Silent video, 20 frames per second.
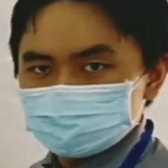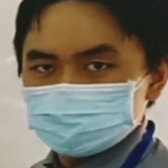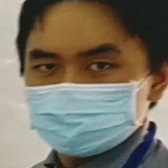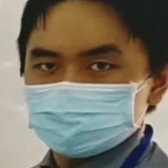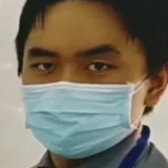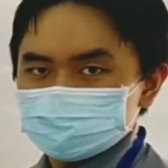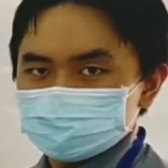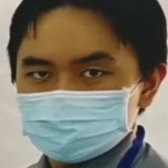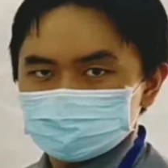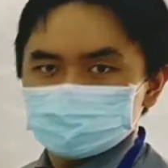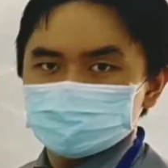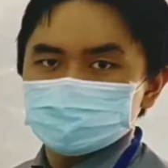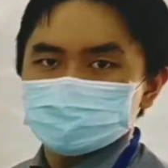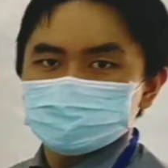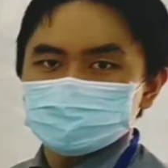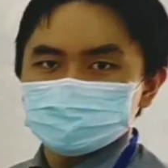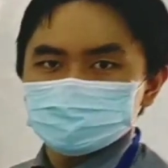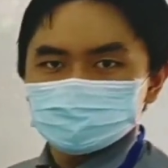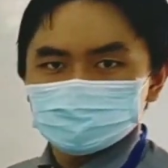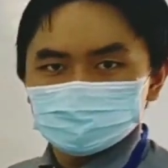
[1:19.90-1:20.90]
Any
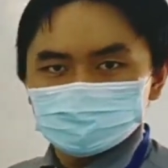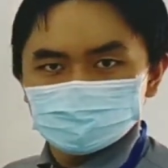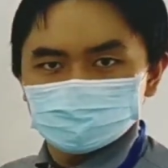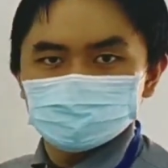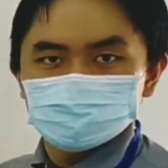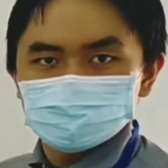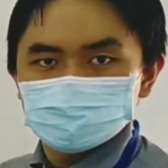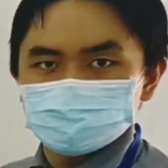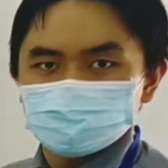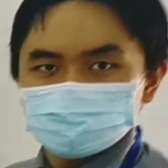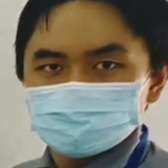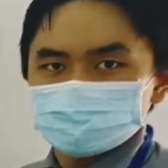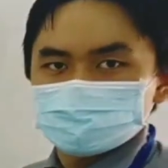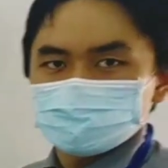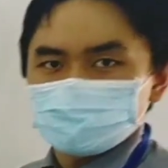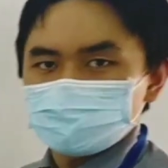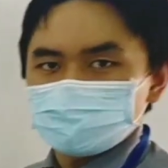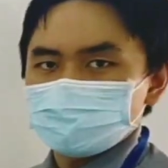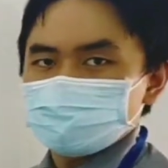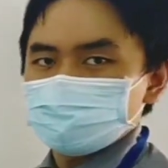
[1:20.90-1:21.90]
questions? No?
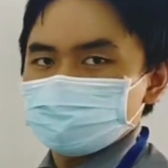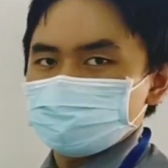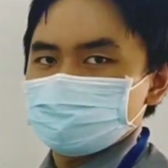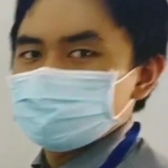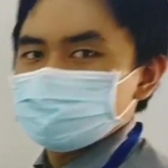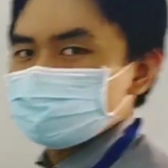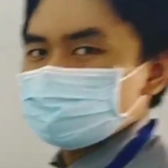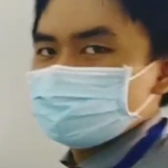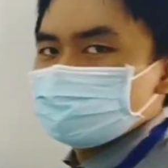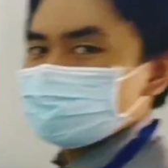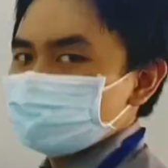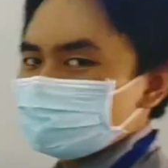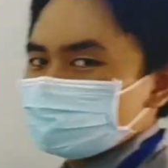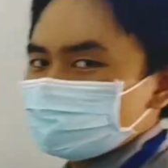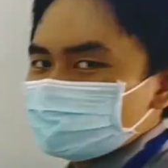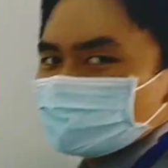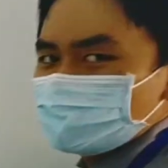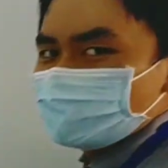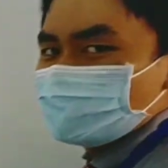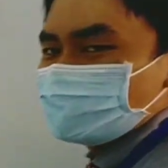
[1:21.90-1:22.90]
Thank you very
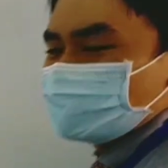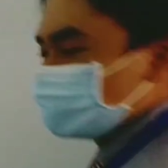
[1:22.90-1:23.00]
much.